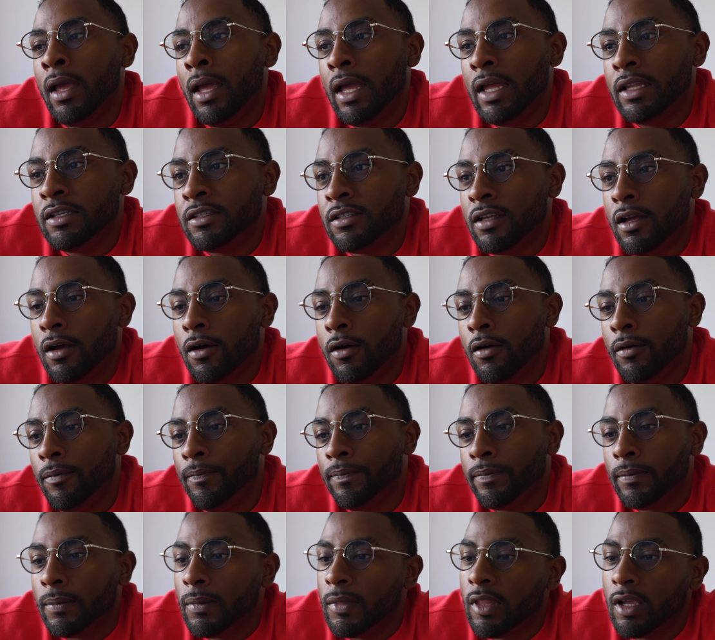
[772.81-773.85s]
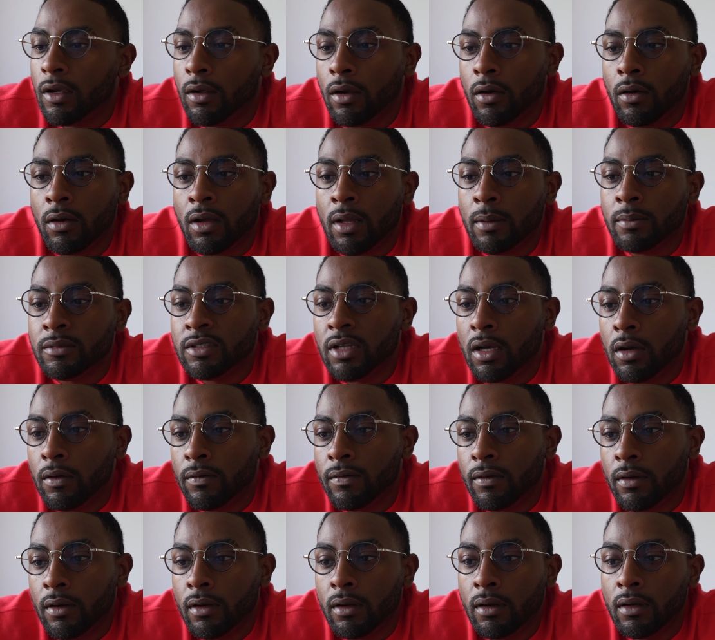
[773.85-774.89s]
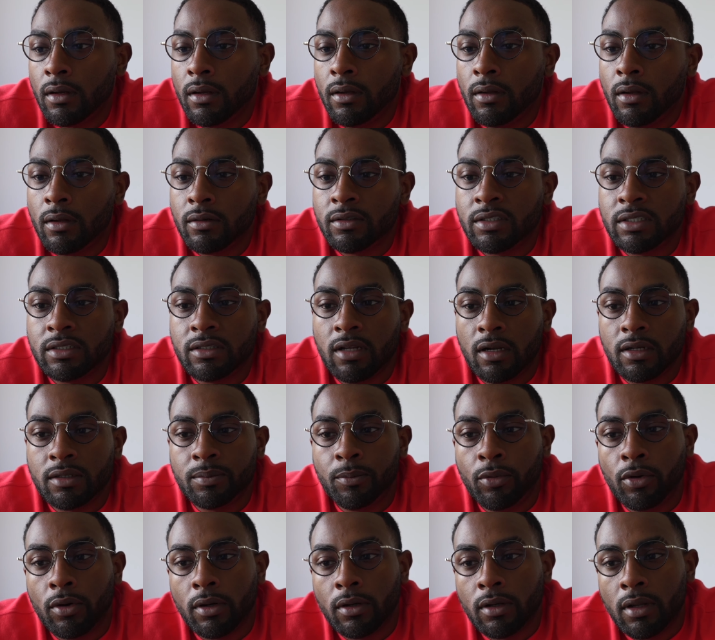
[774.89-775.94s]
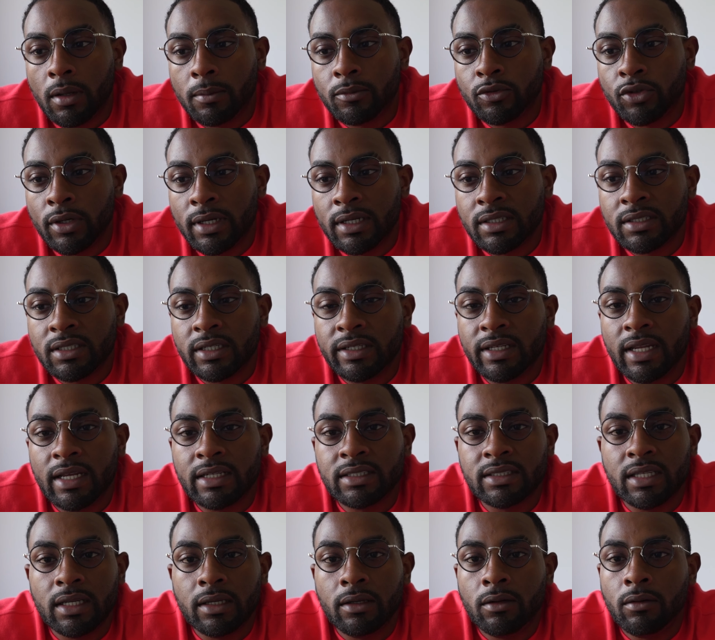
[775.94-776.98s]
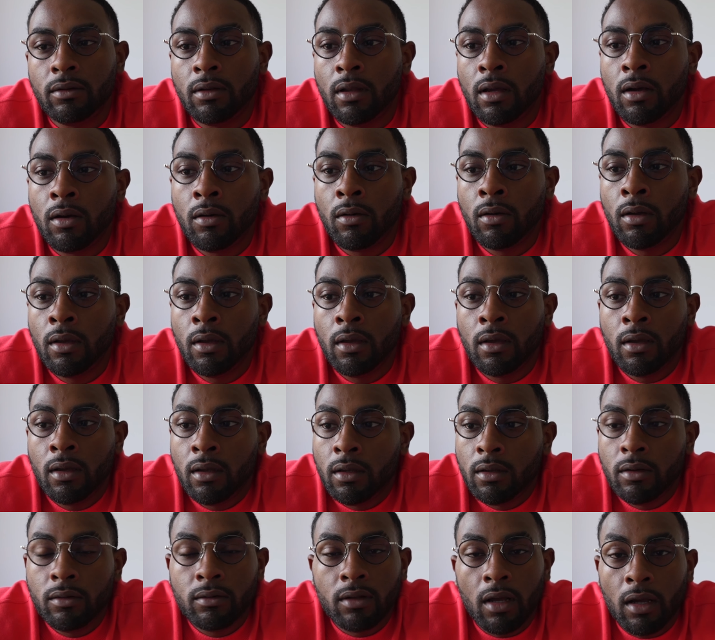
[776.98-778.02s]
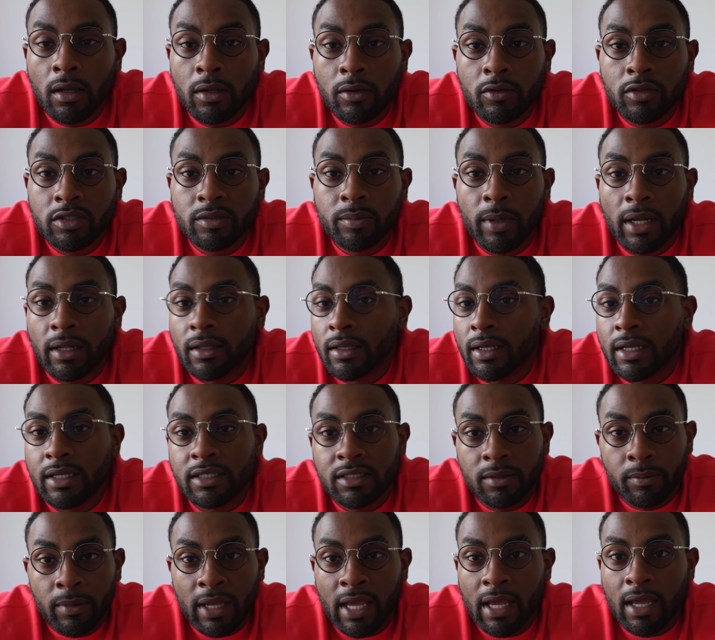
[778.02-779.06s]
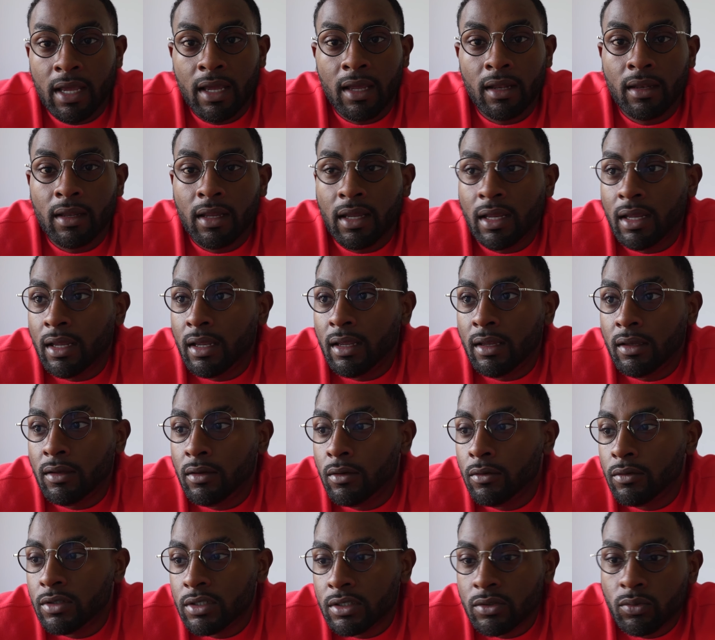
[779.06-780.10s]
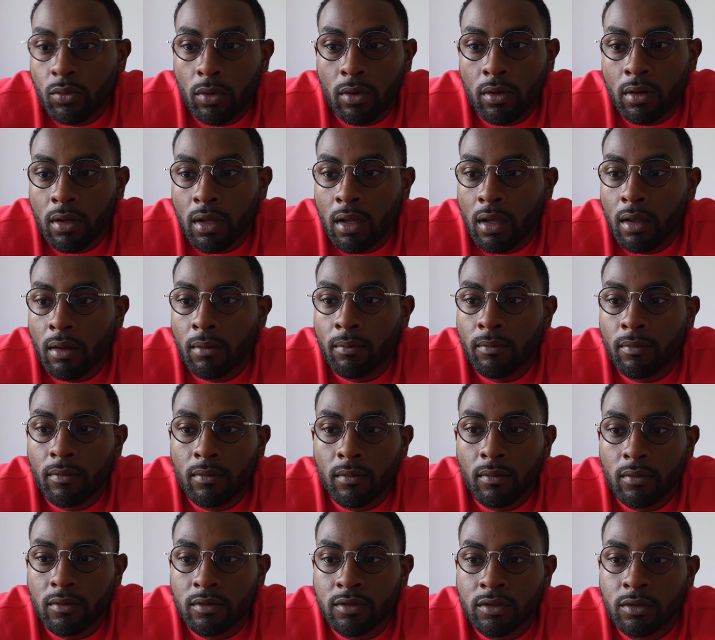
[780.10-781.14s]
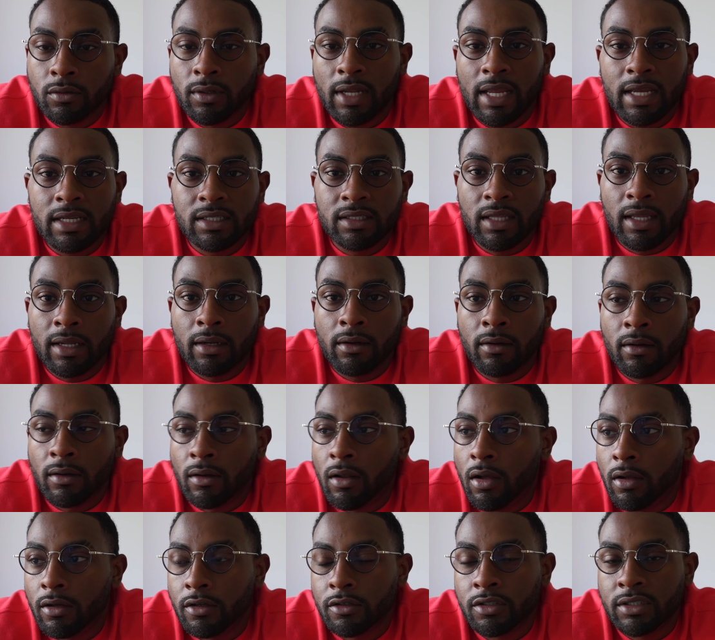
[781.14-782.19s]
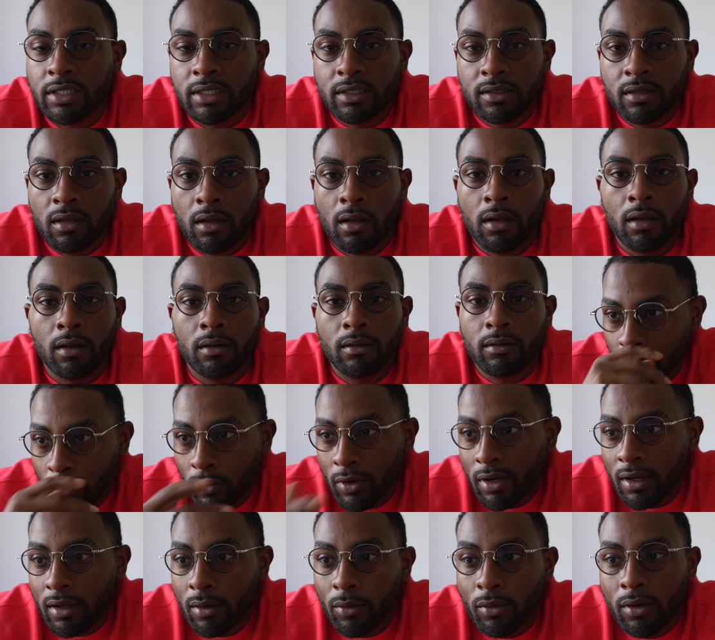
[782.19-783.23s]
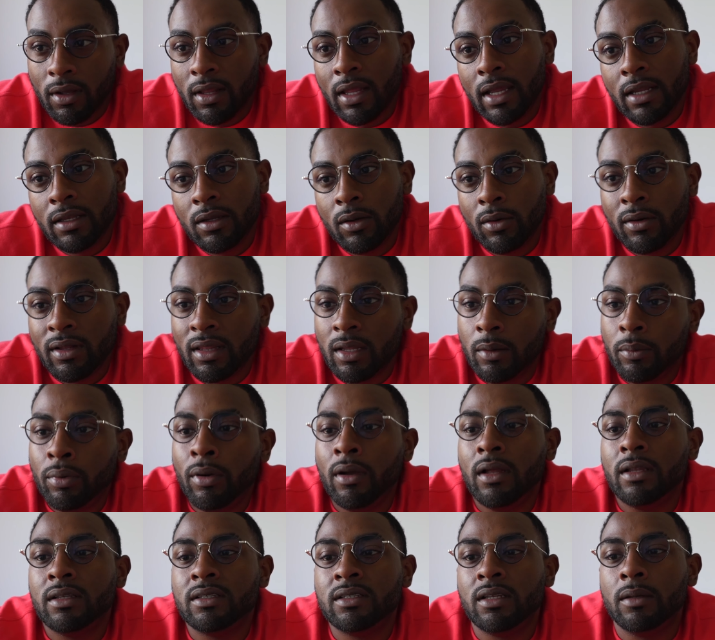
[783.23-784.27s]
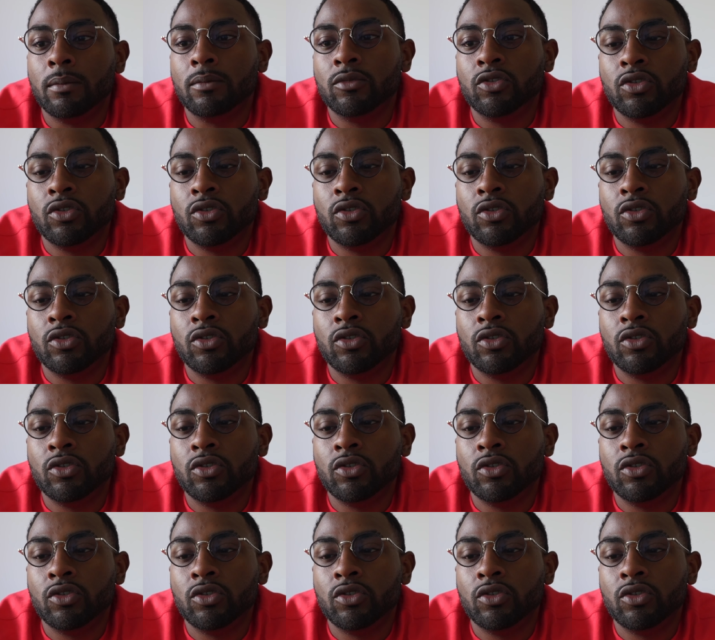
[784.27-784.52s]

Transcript: And so the girl comes over, you know, she starts pouring up drinks, and next thing you know, you thought you was about to get some head and you just woke up two days later and all your shit's gone. What, what are they doing? They're putting some